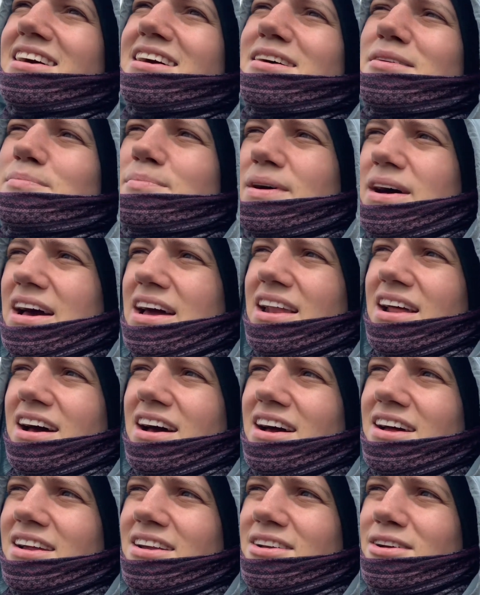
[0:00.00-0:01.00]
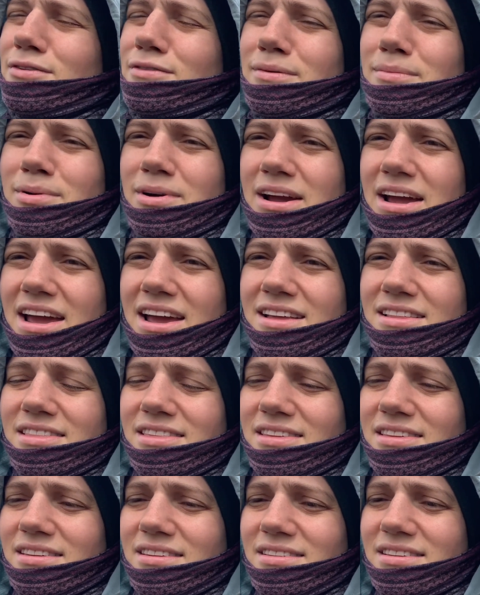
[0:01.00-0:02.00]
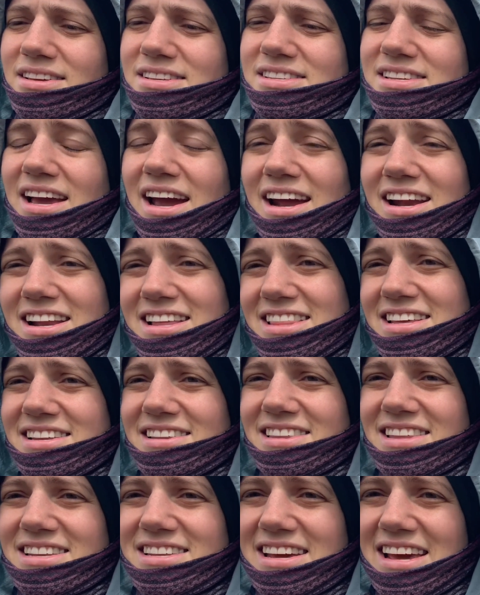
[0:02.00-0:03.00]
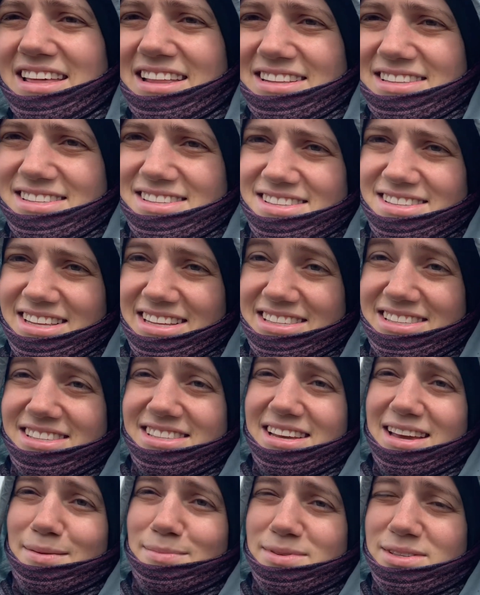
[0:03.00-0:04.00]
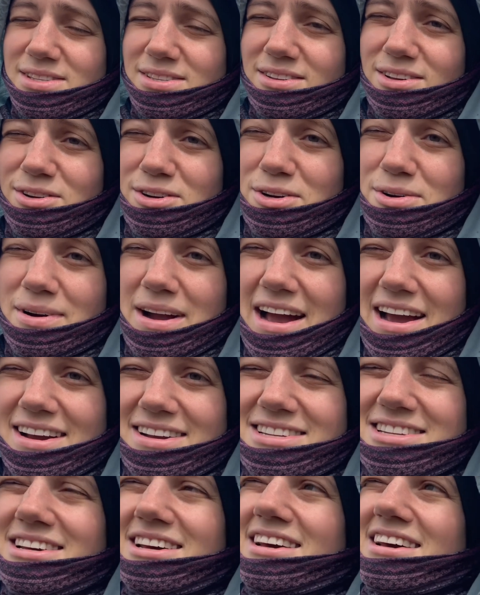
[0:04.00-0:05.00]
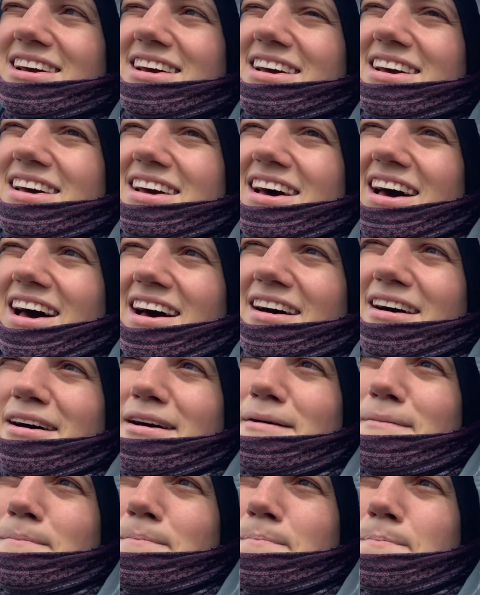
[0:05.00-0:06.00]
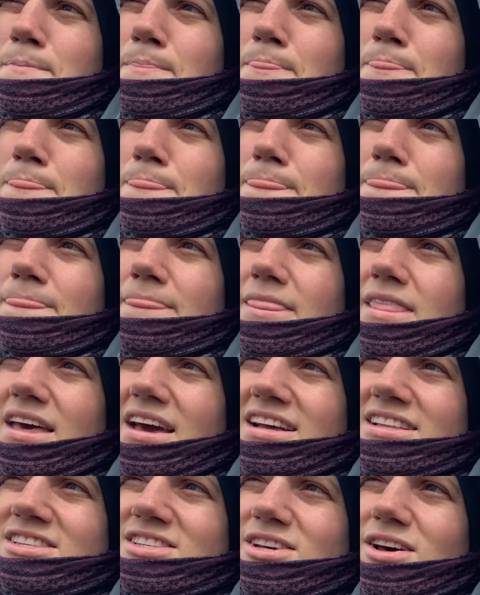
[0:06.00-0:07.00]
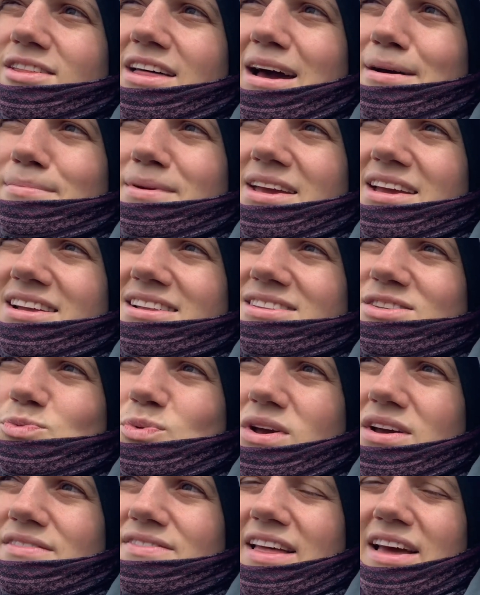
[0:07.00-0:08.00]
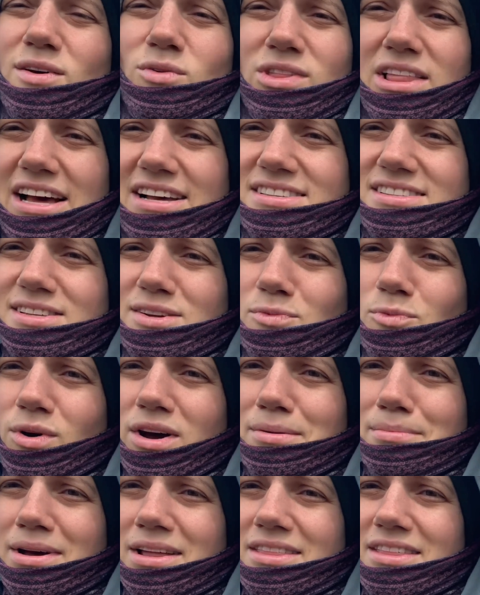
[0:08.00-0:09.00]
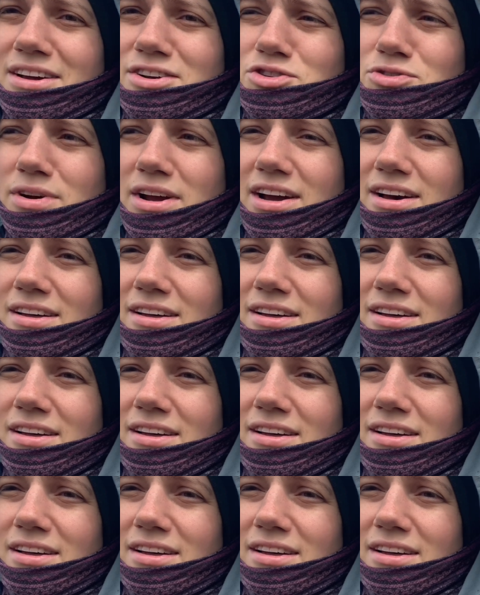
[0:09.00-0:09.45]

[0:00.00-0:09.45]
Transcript: but November 8th is kind of the day that seems correct. And so that means we have like less than 1 month on trail